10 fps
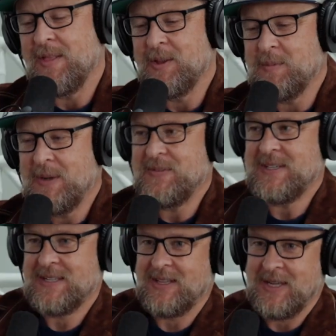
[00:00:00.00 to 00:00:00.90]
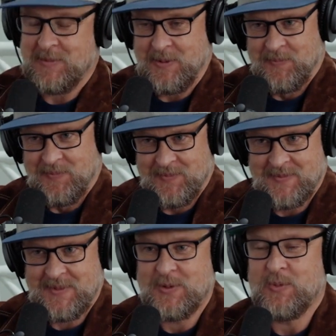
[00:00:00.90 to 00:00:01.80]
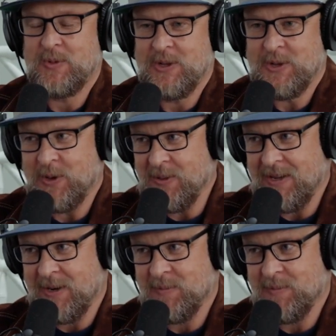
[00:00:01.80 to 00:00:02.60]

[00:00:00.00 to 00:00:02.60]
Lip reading: little bit of disclaimer, when you go there,